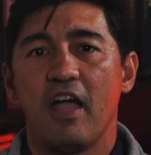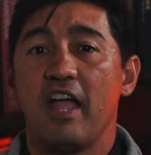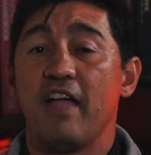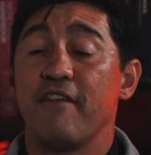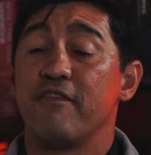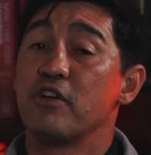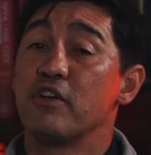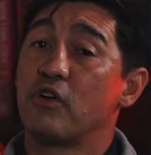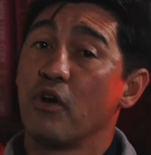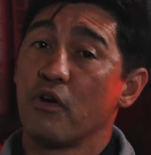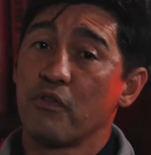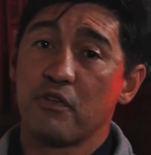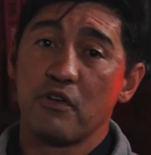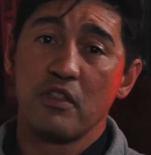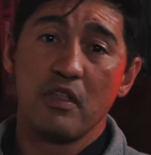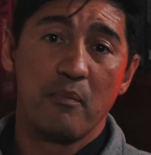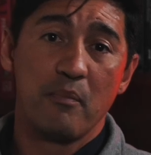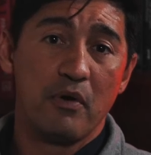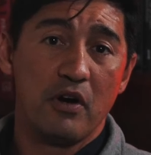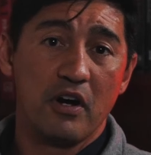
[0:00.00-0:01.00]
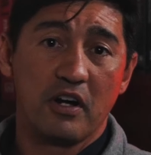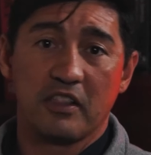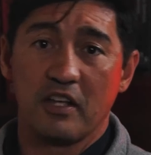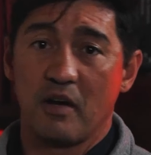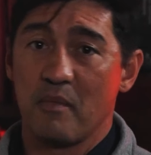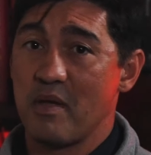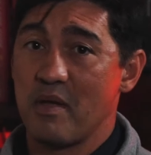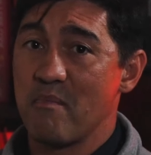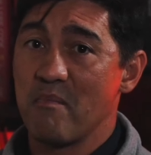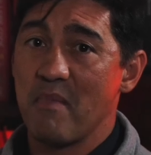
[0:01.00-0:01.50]
If you go through the book,
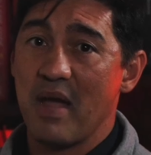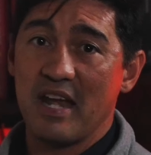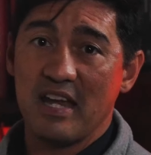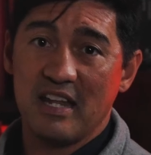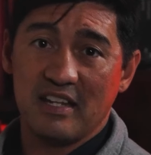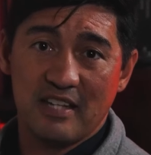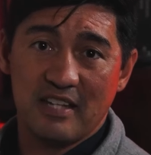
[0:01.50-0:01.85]
there'll be many